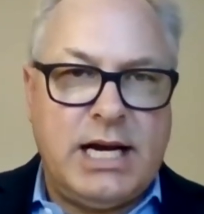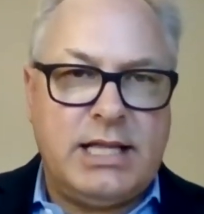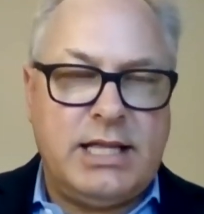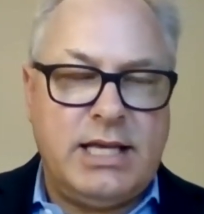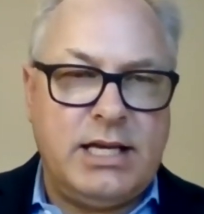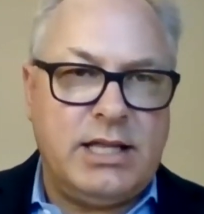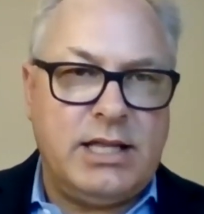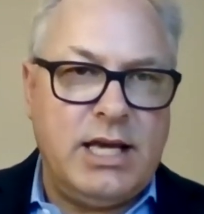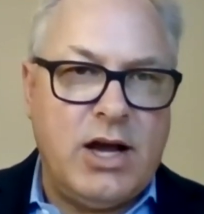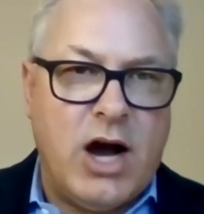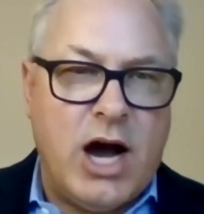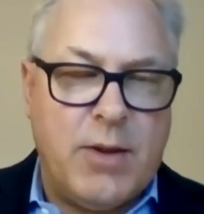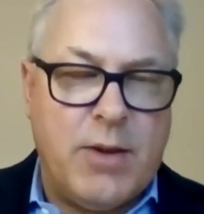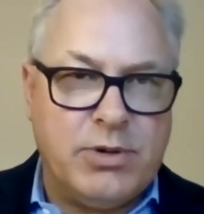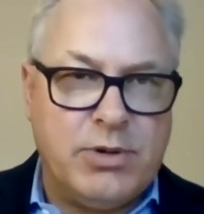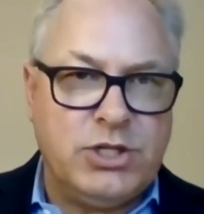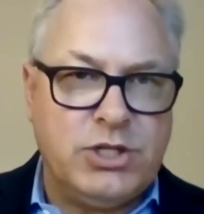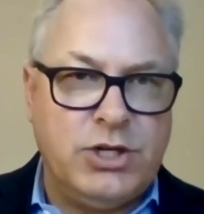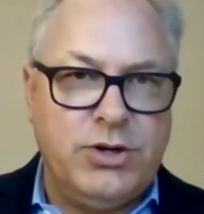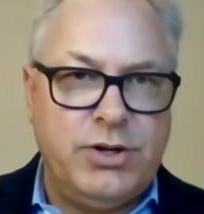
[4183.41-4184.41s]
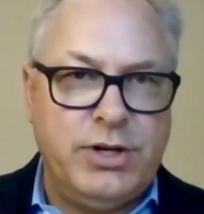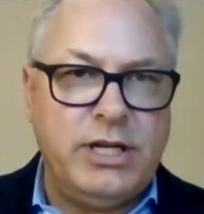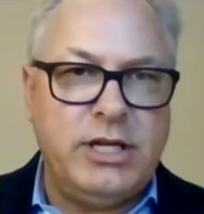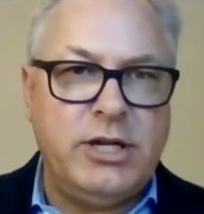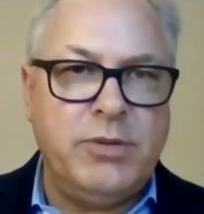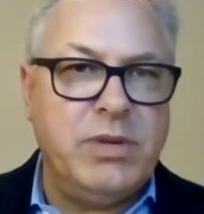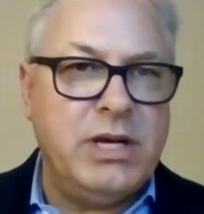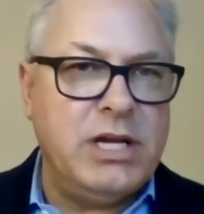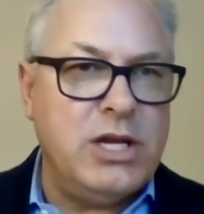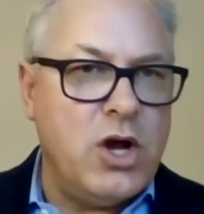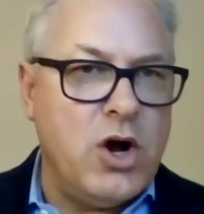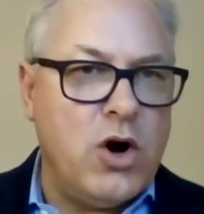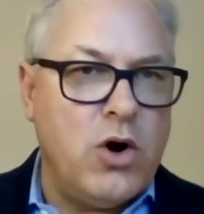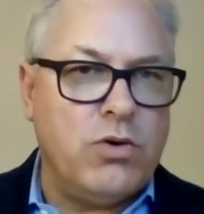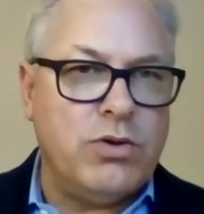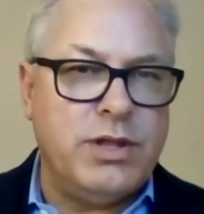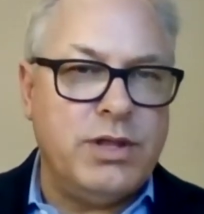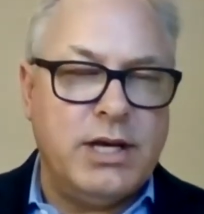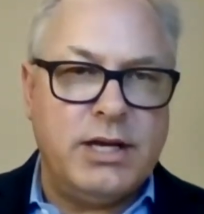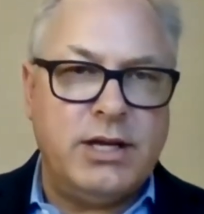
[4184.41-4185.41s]
I think the opportunity to be
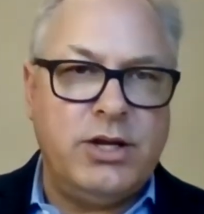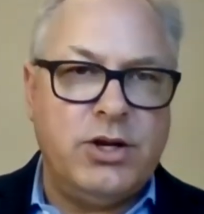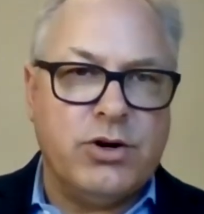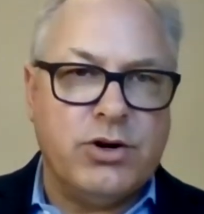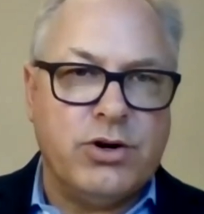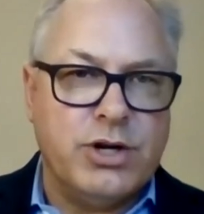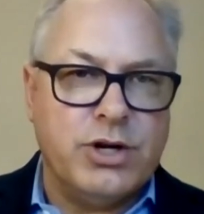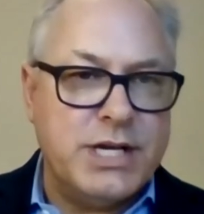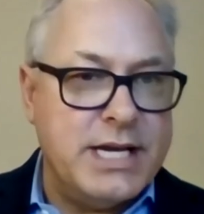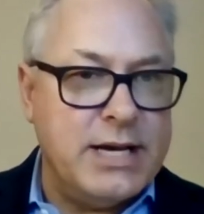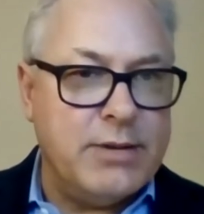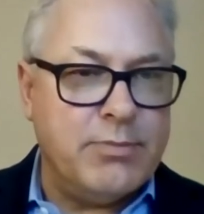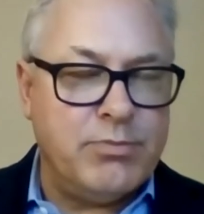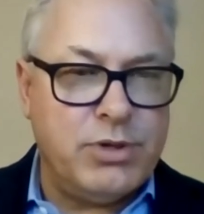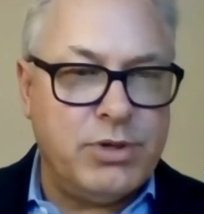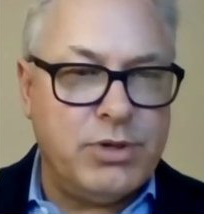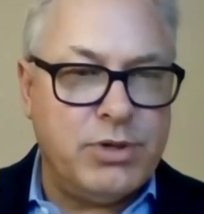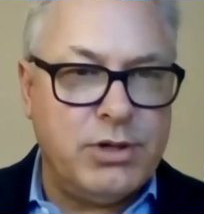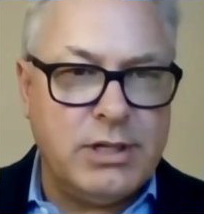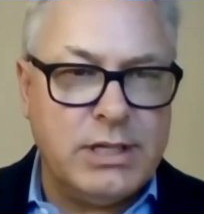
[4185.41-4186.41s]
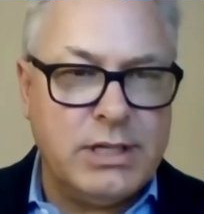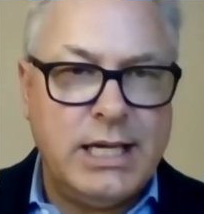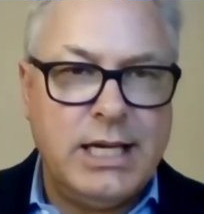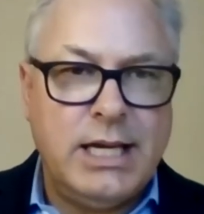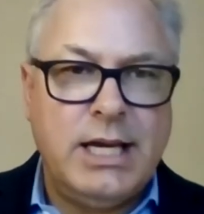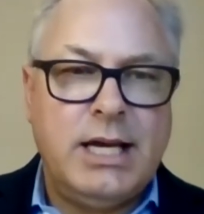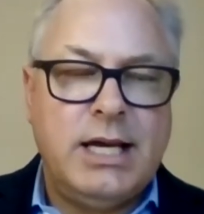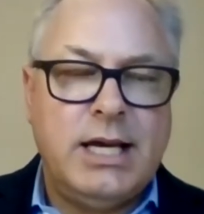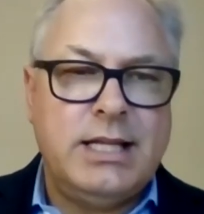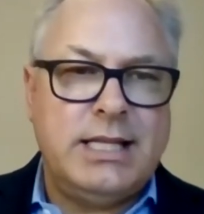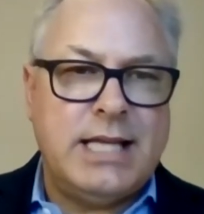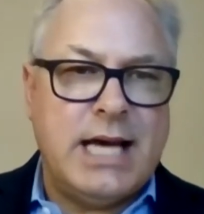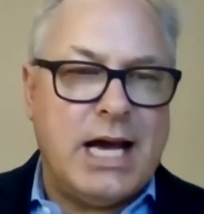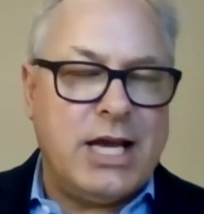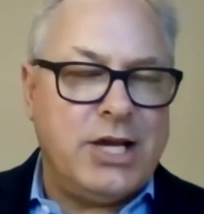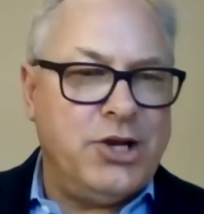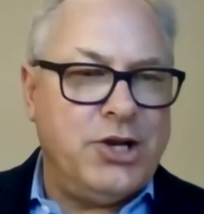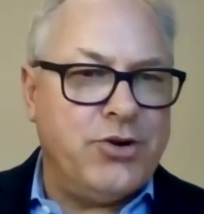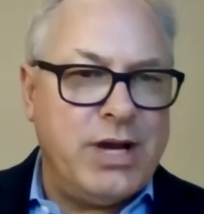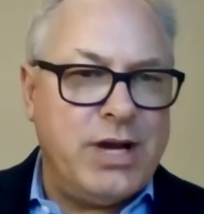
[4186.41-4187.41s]
known that you're nimble,
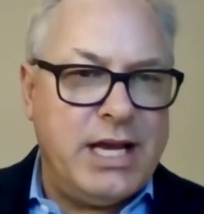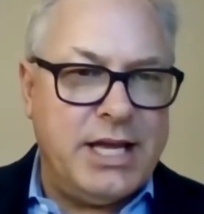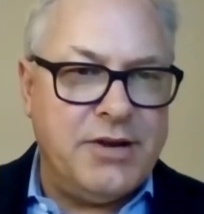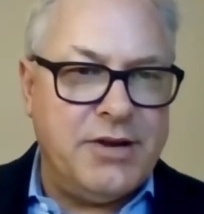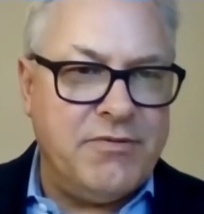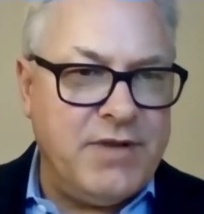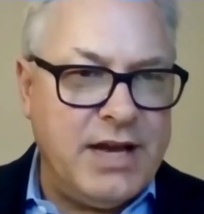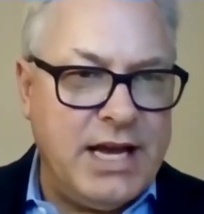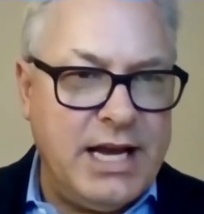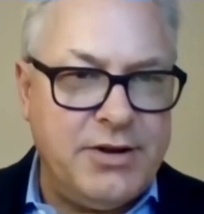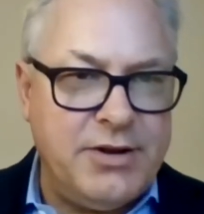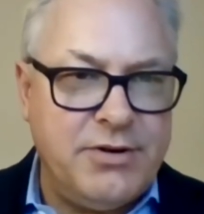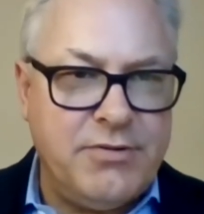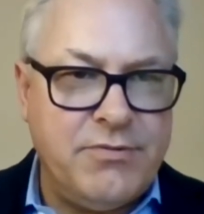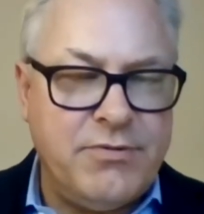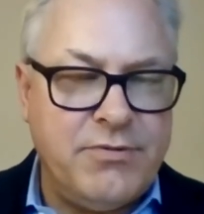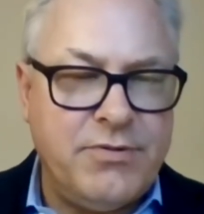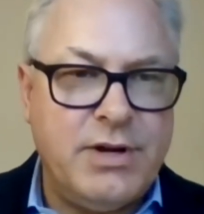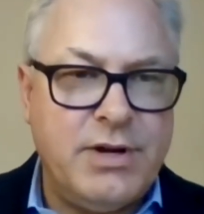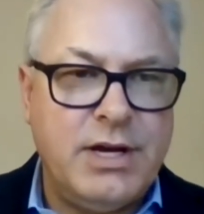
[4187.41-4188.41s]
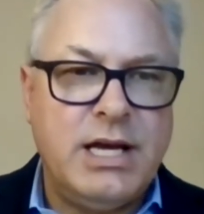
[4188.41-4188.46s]
that you're innovative,